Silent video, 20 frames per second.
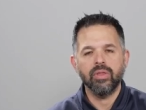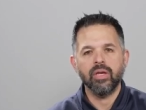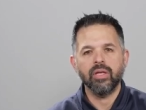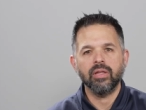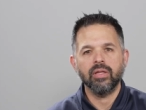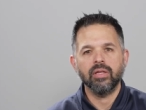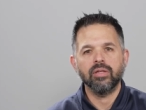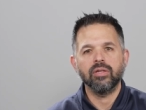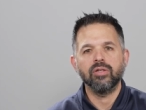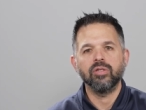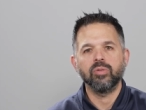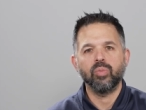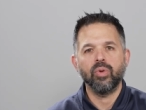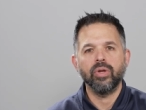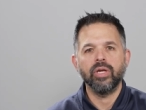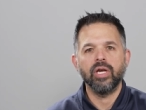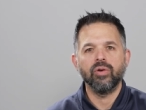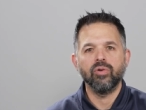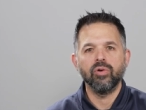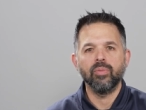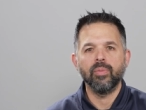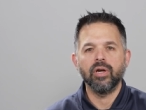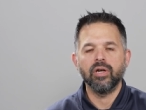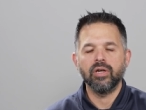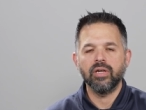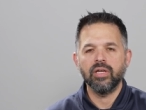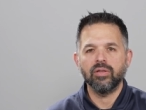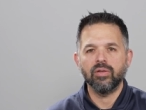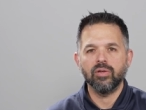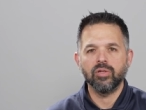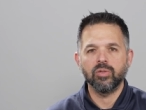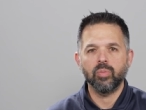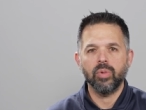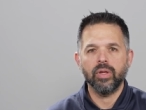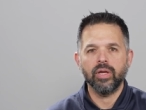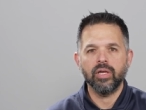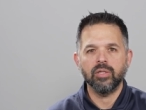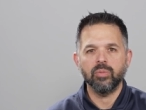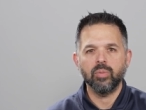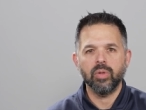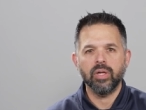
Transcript: think that there's plenty of room underneath those planes,